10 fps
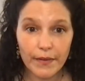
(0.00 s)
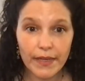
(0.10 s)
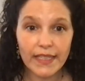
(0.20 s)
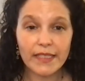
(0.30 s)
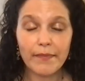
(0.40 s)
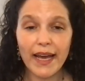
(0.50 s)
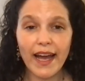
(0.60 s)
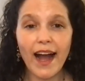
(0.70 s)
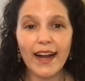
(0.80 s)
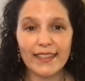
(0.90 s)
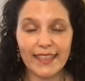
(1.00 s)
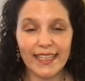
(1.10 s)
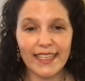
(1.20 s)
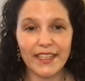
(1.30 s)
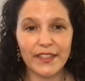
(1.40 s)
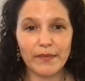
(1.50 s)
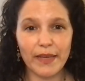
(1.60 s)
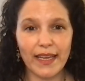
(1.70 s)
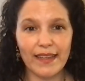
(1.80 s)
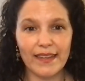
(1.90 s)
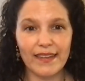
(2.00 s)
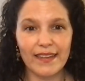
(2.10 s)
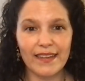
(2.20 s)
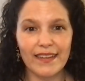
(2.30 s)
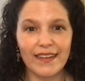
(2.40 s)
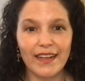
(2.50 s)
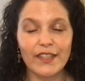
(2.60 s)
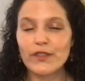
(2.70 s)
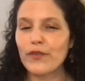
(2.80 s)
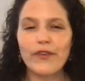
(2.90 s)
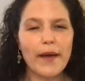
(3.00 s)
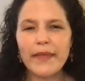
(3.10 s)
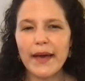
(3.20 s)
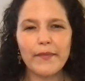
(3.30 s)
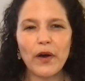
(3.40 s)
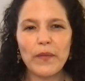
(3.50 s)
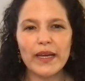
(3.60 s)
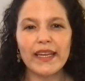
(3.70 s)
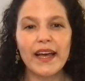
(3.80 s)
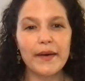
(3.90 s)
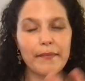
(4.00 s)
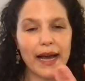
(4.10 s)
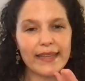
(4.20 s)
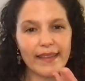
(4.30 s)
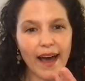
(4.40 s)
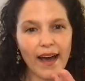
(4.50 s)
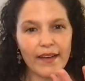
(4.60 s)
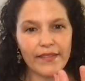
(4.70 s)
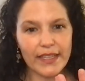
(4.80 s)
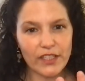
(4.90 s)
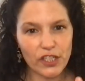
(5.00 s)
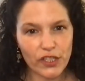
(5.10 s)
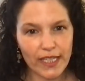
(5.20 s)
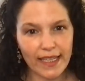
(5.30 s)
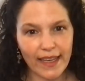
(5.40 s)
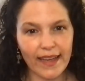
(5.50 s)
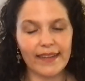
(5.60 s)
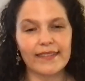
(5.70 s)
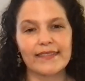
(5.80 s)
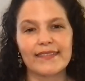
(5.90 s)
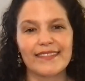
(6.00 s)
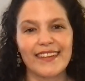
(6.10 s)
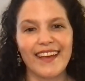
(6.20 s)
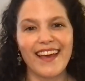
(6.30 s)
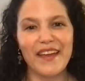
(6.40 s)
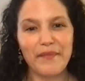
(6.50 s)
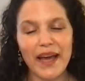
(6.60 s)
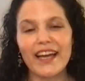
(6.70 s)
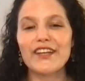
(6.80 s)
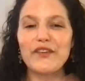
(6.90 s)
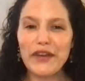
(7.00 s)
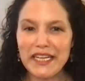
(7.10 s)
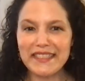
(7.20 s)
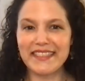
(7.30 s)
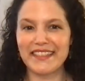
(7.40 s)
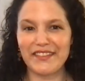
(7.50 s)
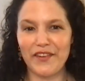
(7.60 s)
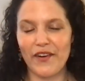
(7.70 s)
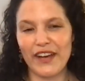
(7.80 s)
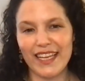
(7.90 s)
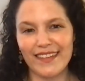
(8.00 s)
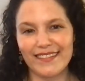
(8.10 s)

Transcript: It's my heart that hears me. So from that moment, my love is shrinking and my annoyance is growing,